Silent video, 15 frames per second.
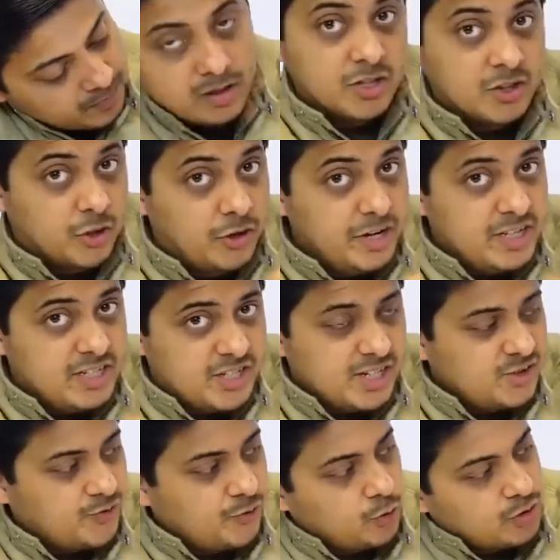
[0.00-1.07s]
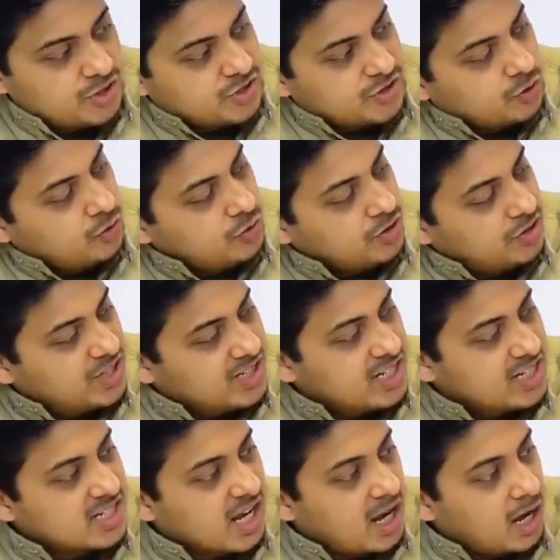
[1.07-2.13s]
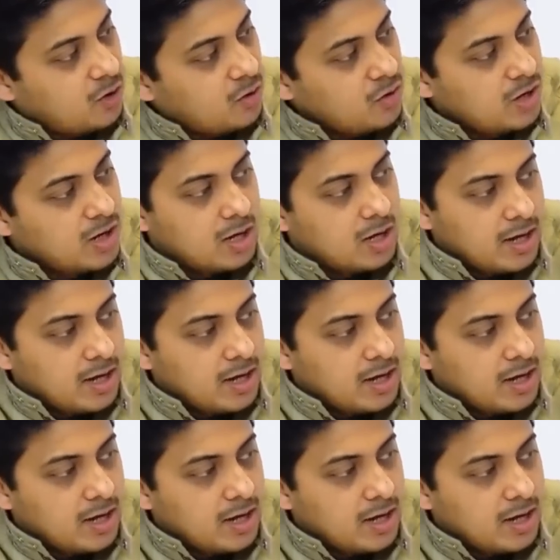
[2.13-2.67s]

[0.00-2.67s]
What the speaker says: 36 volts. So this is how